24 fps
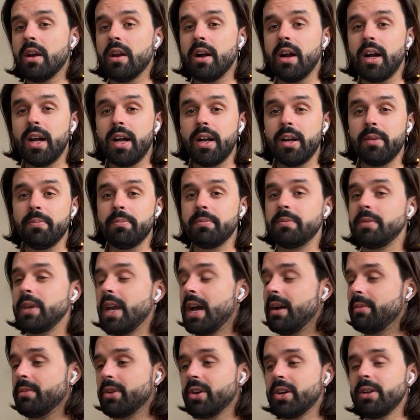
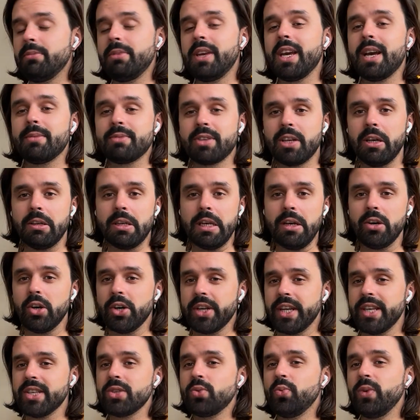Yeah, I'm going to be absolutely
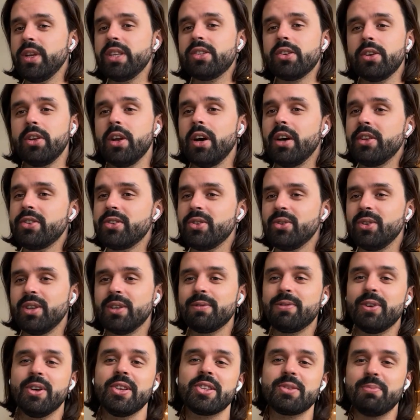honest. We do not do
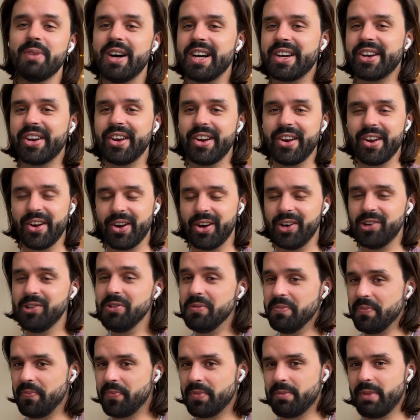influence marketing at
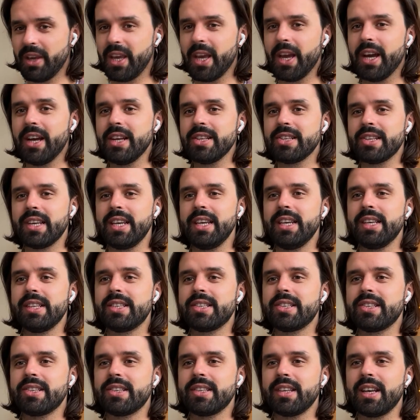all because
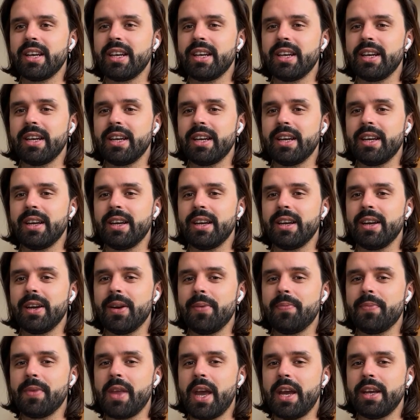it's
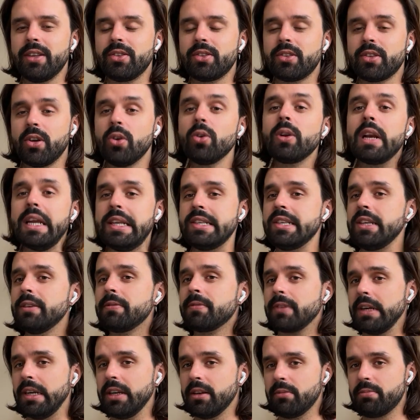a totally
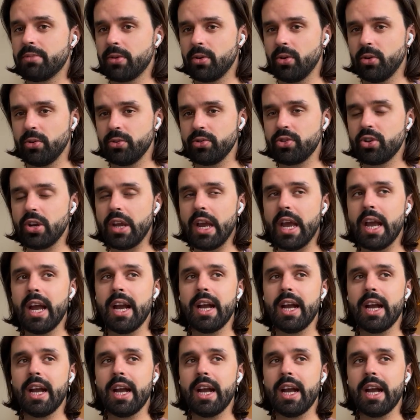different approach.